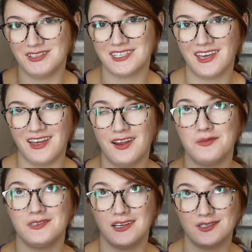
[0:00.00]
Once again,
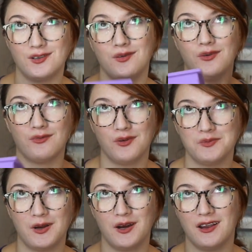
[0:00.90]
obsessed with
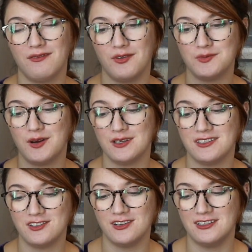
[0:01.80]
rosemary. Rosemary is
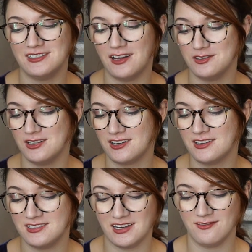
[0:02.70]
such a
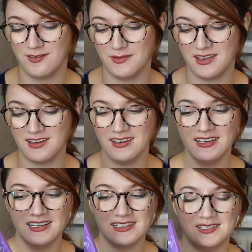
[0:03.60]
nostalgic scent for me,
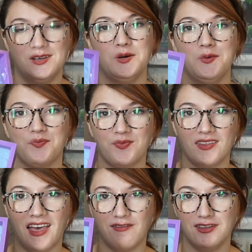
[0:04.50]
so
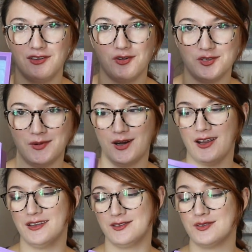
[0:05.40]
everything
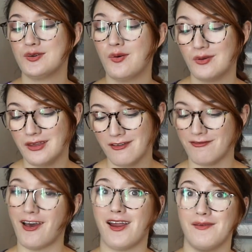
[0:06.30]
rosemary is totally
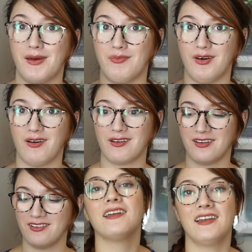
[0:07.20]
fine in my book.
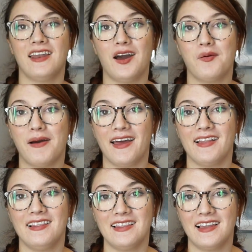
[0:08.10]
Now,
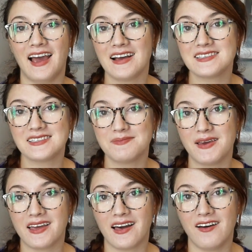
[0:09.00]
my last
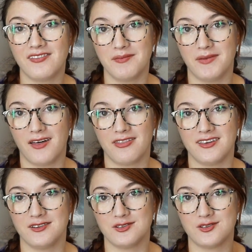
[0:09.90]
make of the
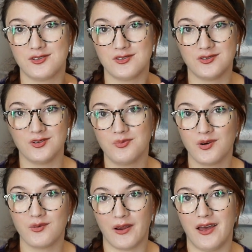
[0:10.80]
month is
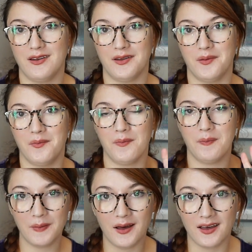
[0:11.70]
super random,
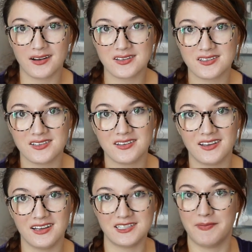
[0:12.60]
but
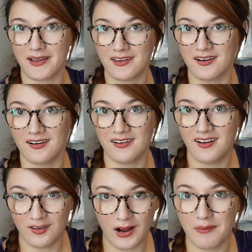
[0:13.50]
it's back here.
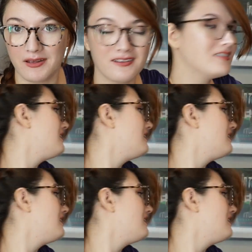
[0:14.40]
I'll grab it.